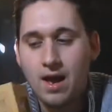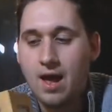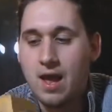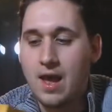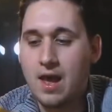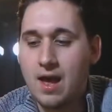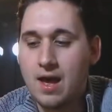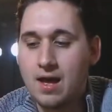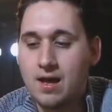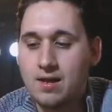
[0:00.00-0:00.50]

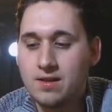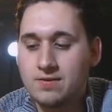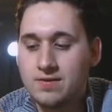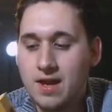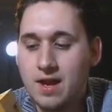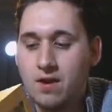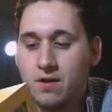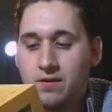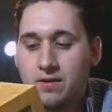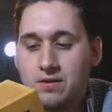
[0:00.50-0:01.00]
And it's
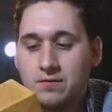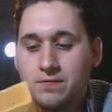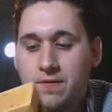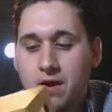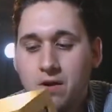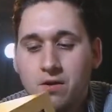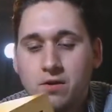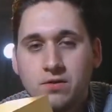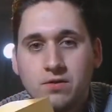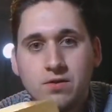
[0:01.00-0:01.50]
got all these
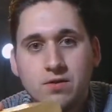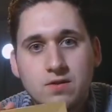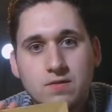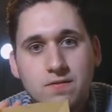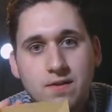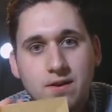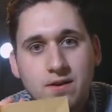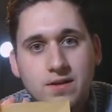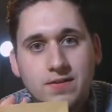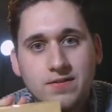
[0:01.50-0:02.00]
photos. It's
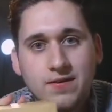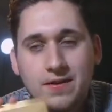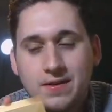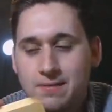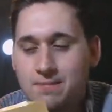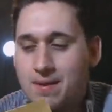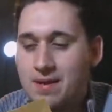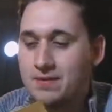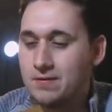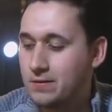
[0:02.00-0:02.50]
very
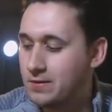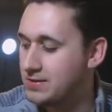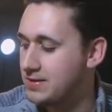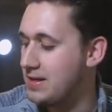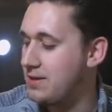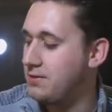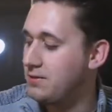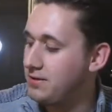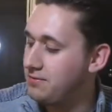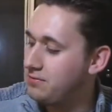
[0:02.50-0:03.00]
sentimental because
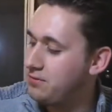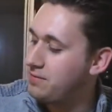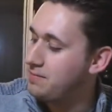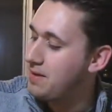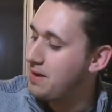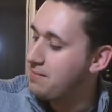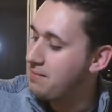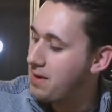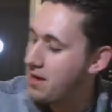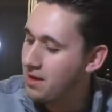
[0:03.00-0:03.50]
I don't live with
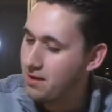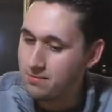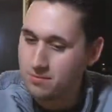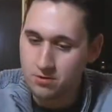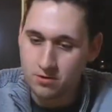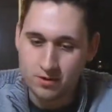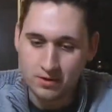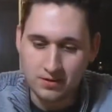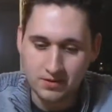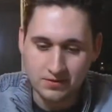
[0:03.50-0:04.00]
my mom
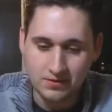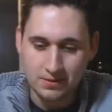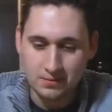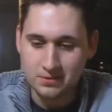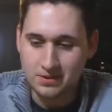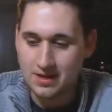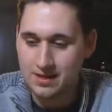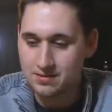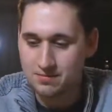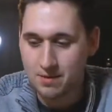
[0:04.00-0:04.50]
or in the same
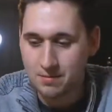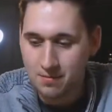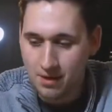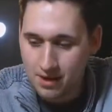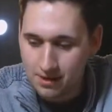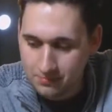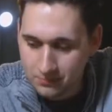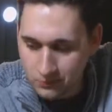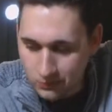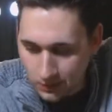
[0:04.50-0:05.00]
state as my
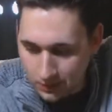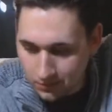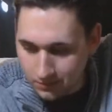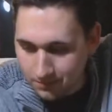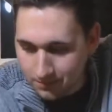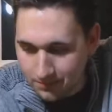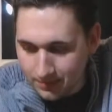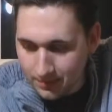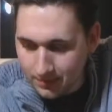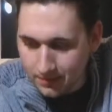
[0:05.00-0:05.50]
mom. You don't live with
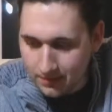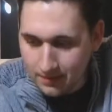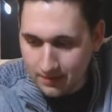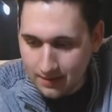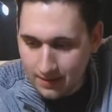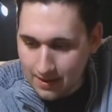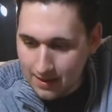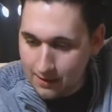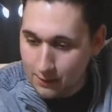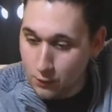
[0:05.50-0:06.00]
mom
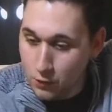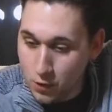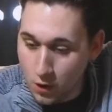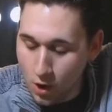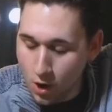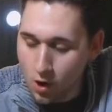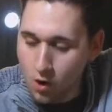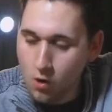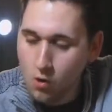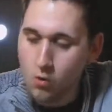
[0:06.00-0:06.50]
anymore?
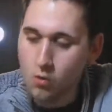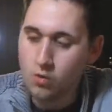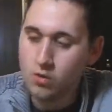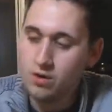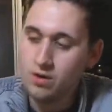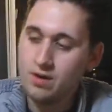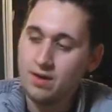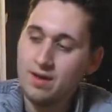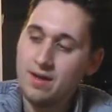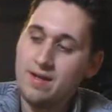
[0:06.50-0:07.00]
No.
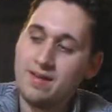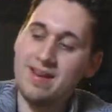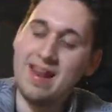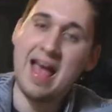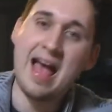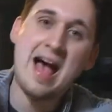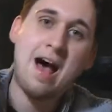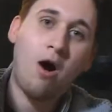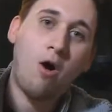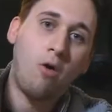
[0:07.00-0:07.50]

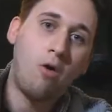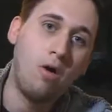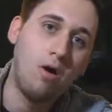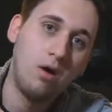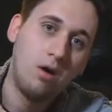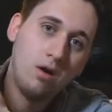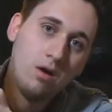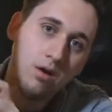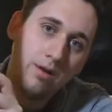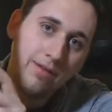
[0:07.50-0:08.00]
Now,
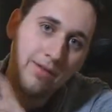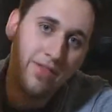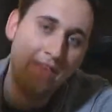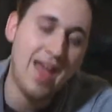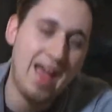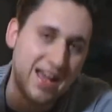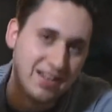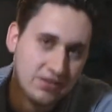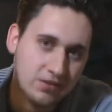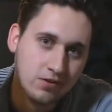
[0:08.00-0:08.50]

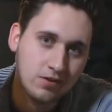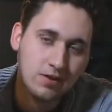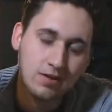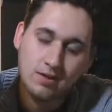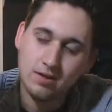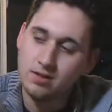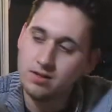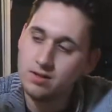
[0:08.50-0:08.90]
this.